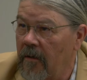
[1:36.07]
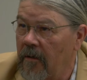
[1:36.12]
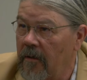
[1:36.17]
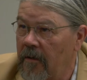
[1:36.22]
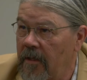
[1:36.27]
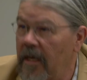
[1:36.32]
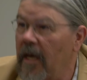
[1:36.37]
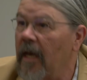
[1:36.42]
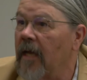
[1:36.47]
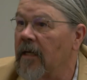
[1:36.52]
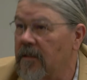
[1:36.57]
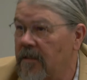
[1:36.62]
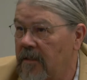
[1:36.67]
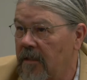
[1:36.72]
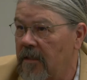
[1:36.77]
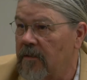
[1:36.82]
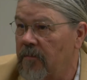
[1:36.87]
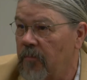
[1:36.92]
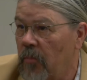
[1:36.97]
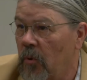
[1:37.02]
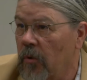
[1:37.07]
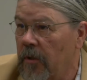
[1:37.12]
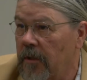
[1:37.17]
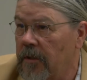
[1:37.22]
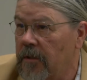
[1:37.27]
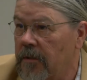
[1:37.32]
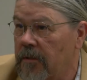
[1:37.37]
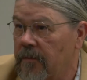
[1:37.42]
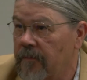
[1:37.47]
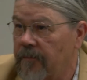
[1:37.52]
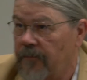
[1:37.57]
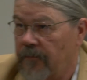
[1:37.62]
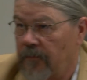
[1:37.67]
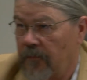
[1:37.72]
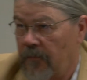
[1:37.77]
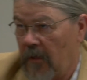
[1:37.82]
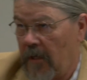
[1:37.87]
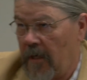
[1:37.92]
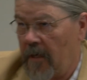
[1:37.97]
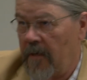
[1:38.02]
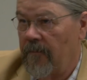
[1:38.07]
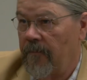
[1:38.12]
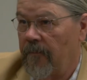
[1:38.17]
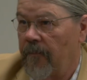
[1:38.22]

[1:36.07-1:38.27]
the access points, okay?